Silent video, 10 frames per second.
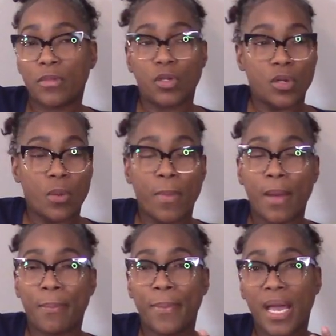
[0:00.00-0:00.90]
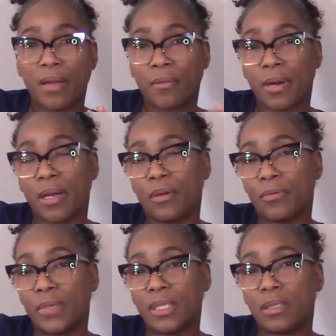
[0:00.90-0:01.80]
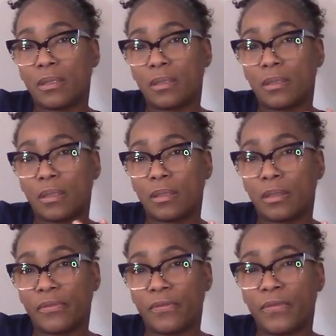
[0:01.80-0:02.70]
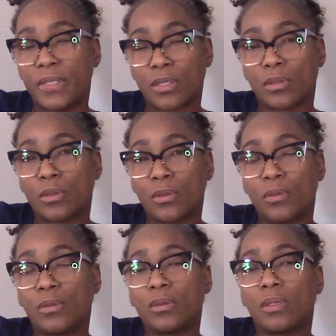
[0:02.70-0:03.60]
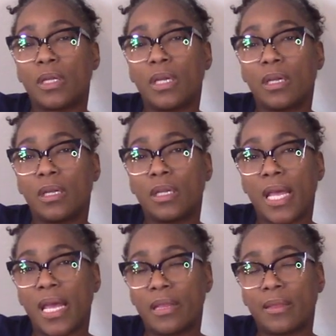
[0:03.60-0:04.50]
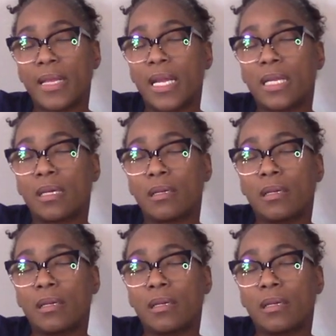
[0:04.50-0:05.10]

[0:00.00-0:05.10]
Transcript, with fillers: you know, my background with the physical and athletic